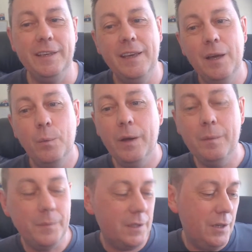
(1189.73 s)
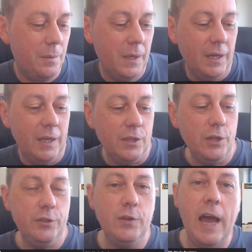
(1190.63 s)
Yeah, well,
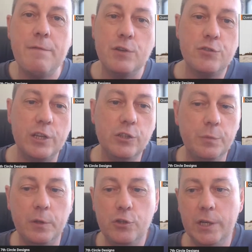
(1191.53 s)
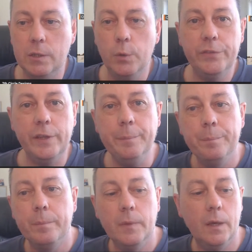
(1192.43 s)
you do have restrictions with shared hosting.